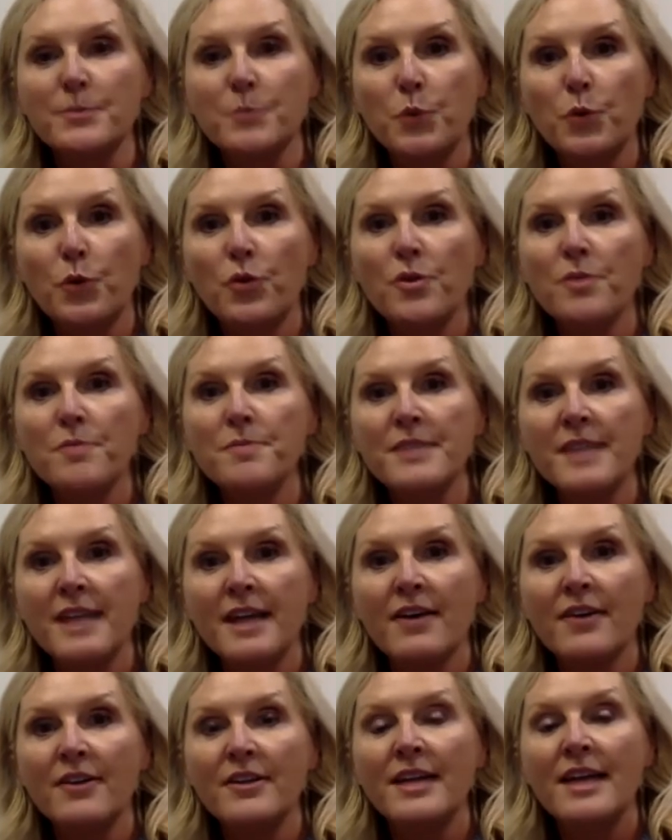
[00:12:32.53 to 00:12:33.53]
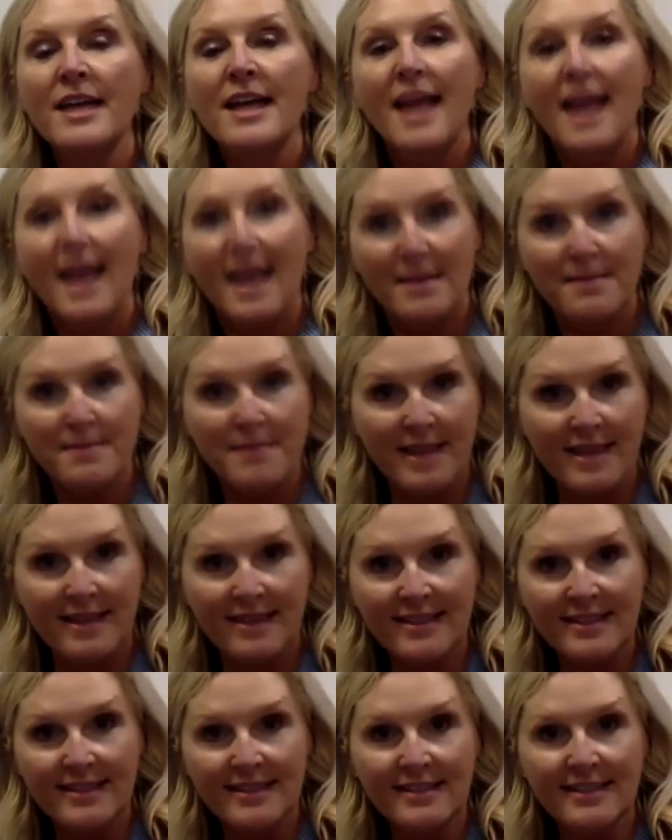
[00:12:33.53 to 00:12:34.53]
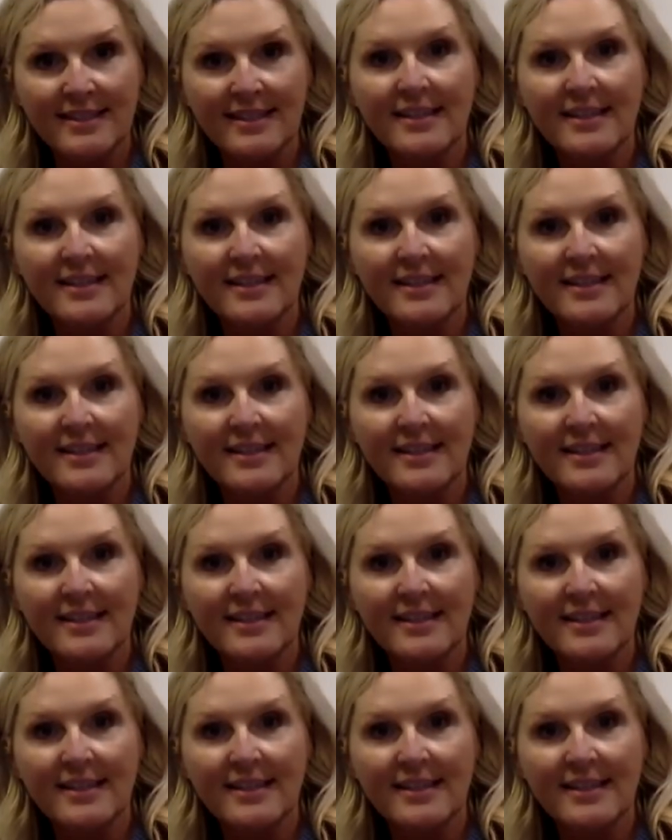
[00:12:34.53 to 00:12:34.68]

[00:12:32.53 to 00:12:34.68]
pull them down and make them